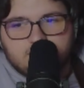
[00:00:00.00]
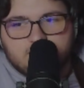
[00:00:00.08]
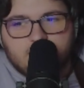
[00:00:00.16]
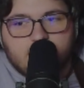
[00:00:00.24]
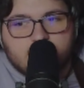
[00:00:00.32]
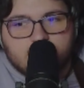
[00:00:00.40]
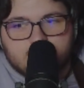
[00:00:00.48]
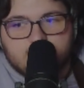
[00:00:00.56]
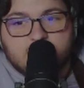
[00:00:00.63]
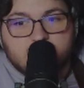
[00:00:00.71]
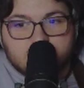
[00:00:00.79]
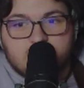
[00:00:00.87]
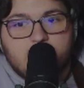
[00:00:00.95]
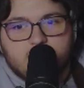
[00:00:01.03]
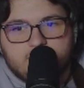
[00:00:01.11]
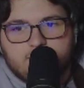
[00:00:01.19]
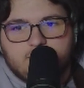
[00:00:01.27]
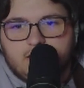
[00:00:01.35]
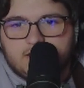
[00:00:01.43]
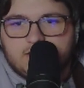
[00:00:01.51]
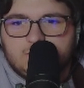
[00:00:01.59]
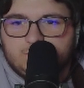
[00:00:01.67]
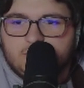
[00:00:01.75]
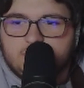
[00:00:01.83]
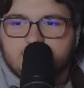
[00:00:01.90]
like exactly like it,
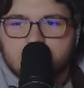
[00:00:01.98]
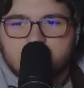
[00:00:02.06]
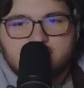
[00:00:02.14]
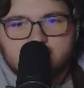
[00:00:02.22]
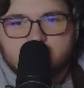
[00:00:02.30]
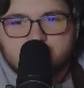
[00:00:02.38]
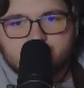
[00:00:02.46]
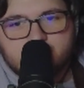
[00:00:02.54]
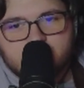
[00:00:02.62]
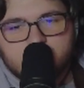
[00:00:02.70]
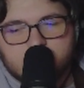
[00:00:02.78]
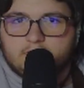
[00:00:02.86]
but it's pretty good.